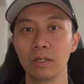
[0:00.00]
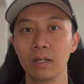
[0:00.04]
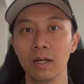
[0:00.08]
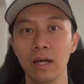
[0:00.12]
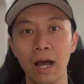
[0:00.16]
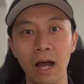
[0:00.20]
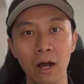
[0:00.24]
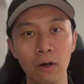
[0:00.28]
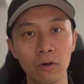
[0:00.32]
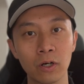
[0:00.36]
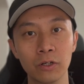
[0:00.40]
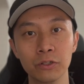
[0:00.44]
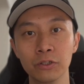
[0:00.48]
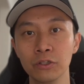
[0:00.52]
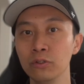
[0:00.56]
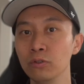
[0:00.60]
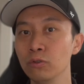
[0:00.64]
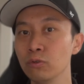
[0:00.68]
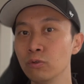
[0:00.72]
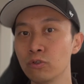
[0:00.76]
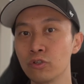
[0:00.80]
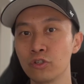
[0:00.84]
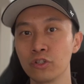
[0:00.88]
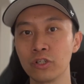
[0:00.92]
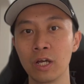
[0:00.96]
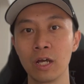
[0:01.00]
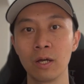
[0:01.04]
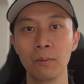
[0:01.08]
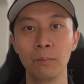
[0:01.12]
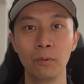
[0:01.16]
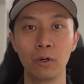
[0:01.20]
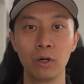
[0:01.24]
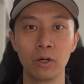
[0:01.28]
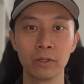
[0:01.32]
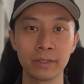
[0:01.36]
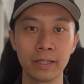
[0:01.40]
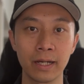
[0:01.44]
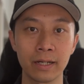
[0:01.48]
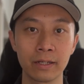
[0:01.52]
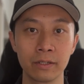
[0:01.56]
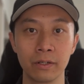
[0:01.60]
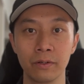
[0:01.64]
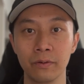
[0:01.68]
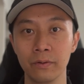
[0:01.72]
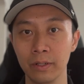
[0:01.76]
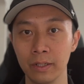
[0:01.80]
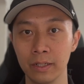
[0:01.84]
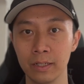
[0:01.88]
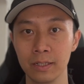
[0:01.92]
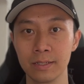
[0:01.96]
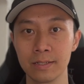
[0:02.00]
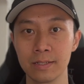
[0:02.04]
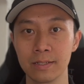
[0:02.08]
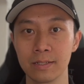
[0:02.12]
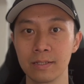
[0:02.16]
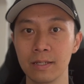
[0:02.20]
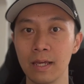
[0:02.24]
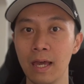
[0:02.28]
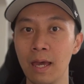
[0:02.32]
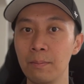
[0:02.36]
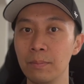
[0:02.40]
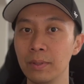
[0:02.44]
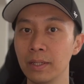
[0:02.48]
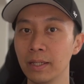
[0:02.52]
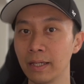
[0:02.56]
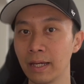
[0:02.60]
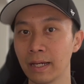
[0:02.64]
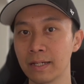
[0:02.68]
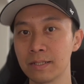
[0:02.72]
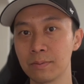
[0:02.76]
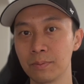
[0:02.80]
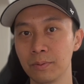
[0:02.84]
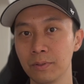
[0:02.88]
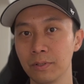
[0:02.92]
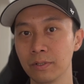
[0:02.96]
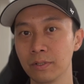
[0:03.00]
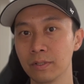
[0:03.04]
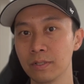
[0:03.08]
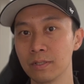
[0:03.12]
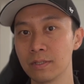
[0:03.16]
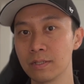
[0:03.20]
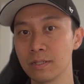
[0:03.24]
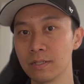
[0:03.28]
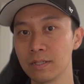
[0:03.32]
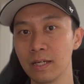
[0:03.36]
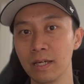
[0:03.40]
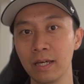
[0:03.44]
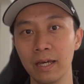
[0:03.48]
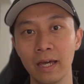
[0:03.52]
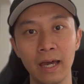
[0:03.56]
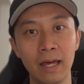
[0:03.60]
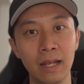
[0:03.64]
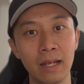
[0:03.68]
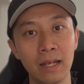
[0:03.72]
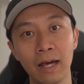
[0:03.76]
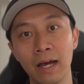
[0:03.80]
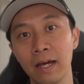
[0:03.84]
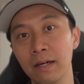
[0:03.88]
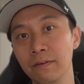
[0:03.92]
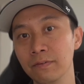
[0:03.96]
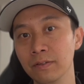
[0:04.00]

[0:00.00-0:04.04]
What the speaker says: I'll continue to share more tech careers, MBA experience, and life